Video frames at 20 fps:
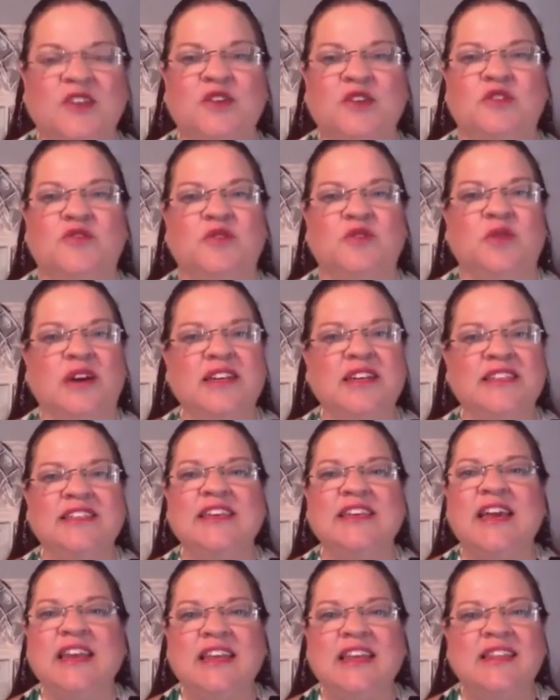if you want to
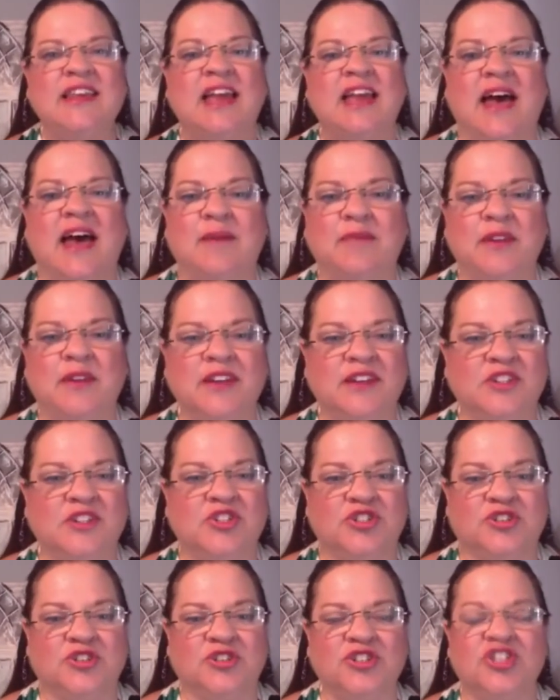see anything happen in a
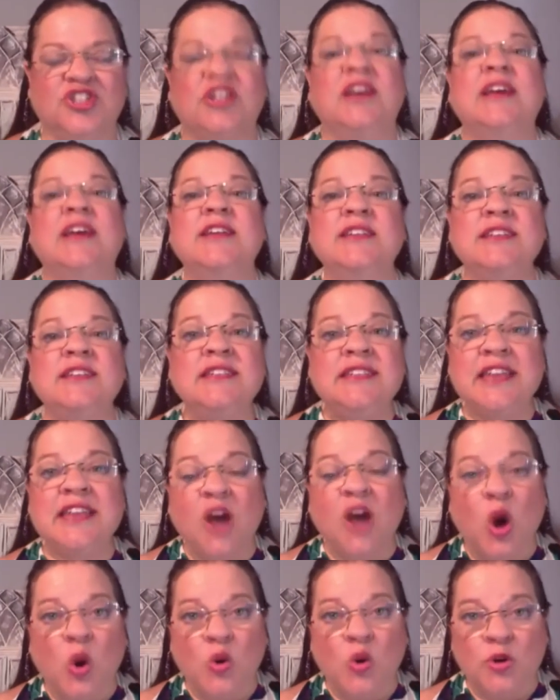church, just take
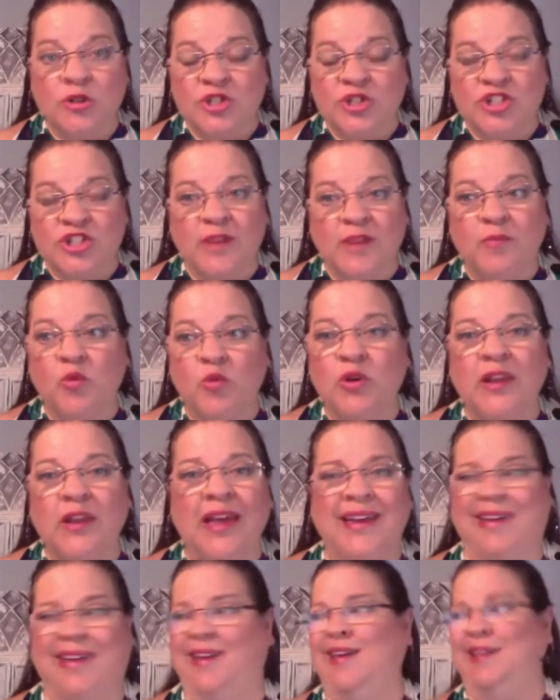ownership. We're
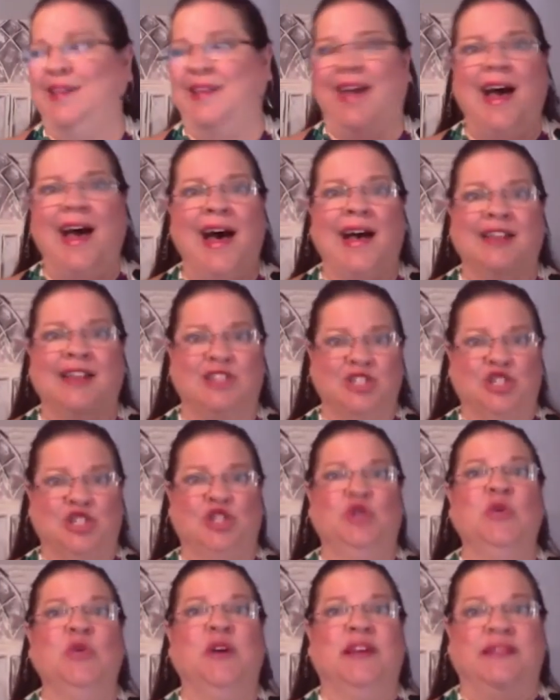like, yeah,
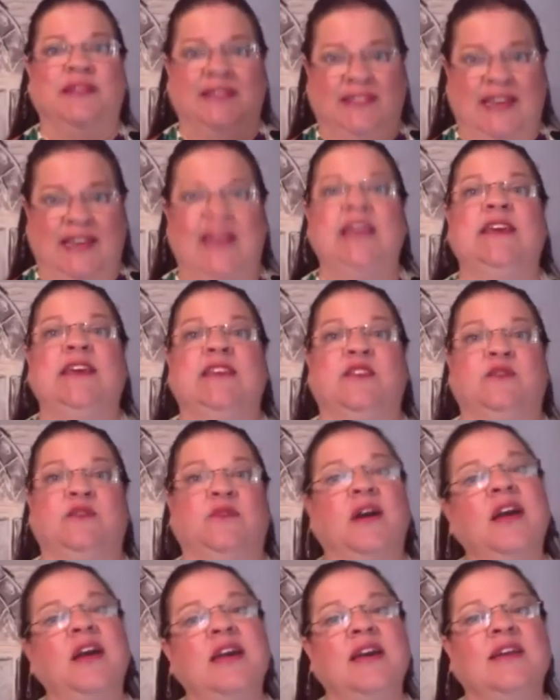do it. Take the
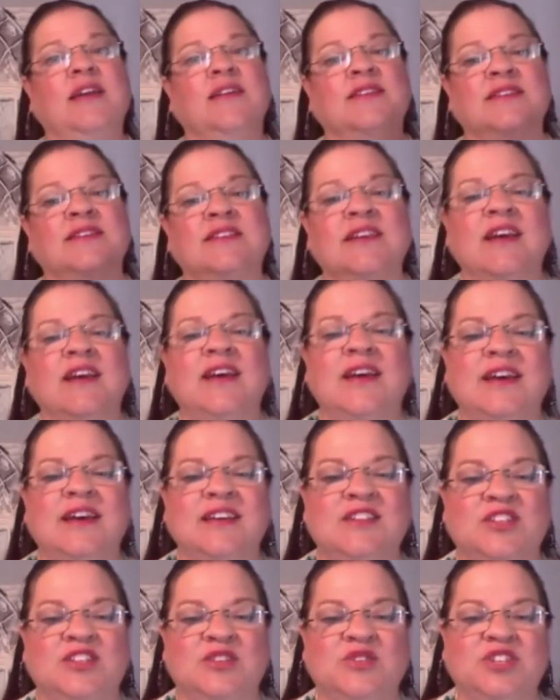reins.
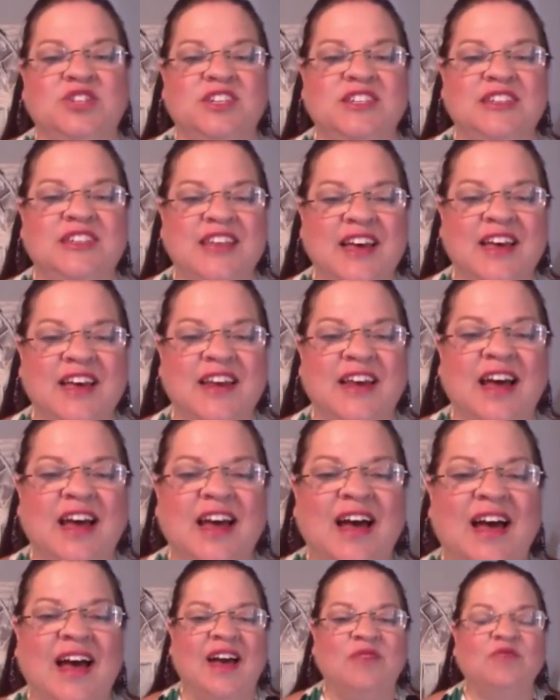So she said,
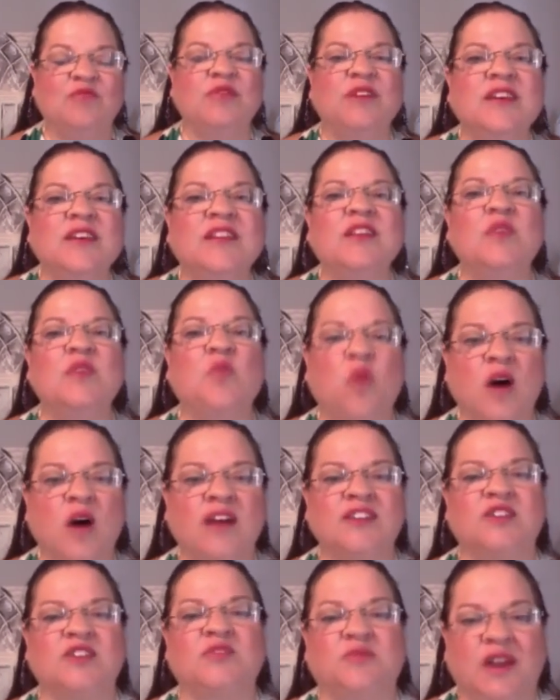I really
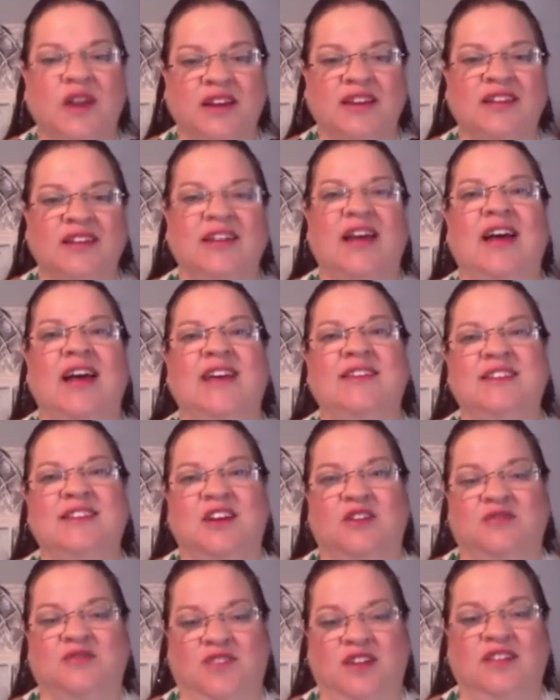want to recognize
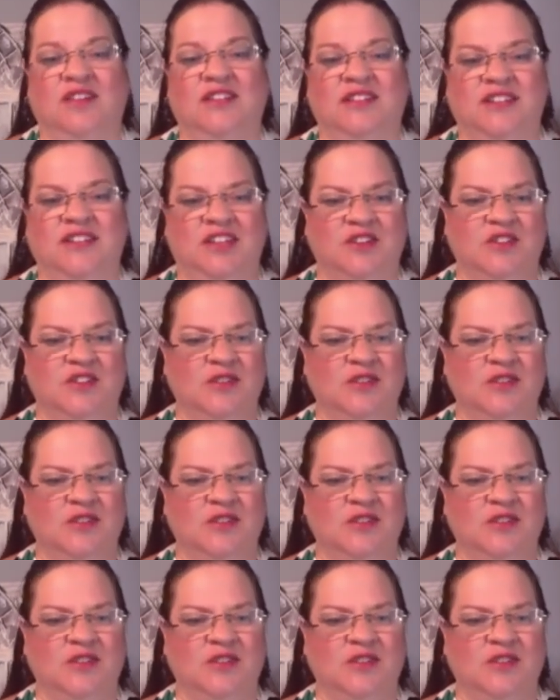our volunteers. I'm